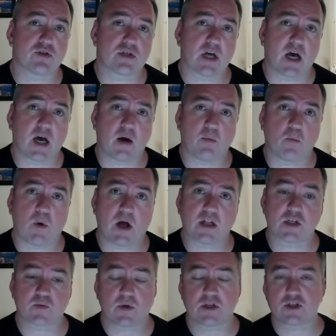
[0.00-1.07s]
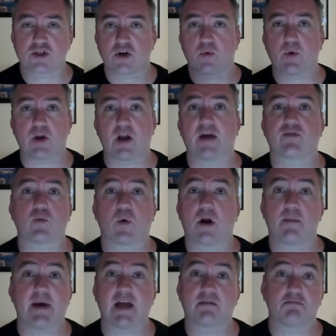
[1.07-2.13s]
wireless ones, so we don't have to worry
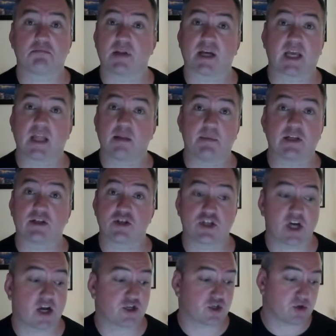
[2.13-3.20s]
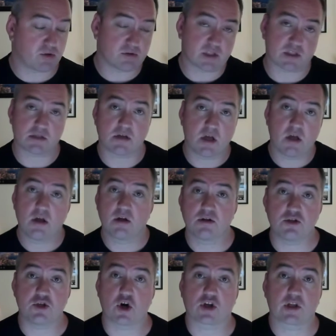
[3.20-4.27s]
about plugging them in to charge at all, just
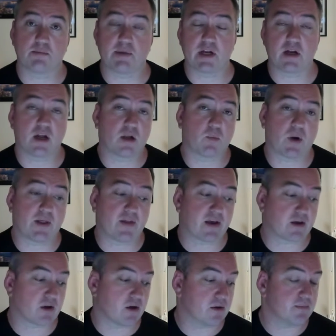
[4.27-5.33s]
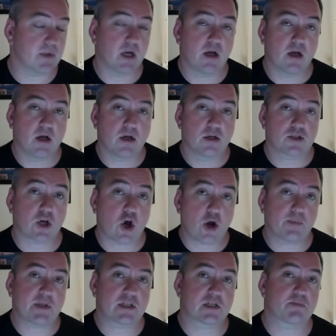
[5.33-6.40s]
dock them in and away they go. So I
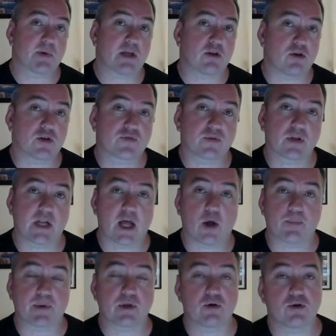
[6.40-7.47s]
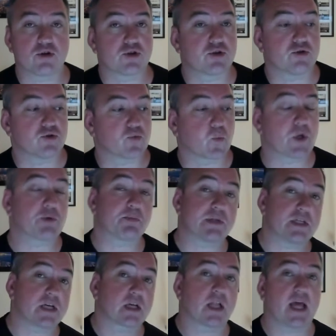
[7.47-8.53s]
hope this has been useful in helping you choose which
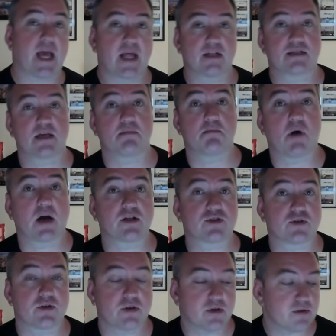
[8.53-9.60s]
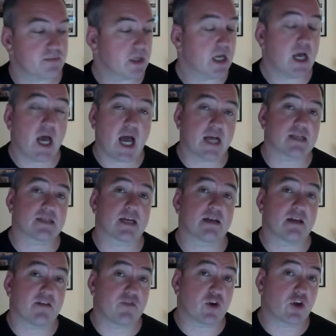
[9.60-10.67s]
particular headset might suit you. As I
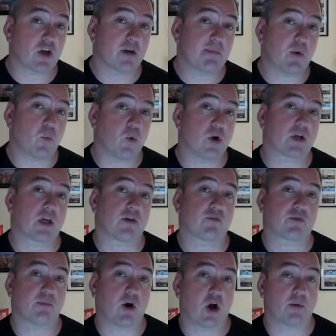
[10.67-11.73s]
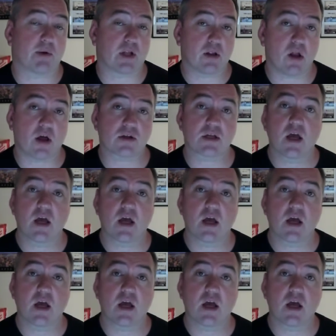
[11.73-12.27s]
said, if you're going to be working from home a lot,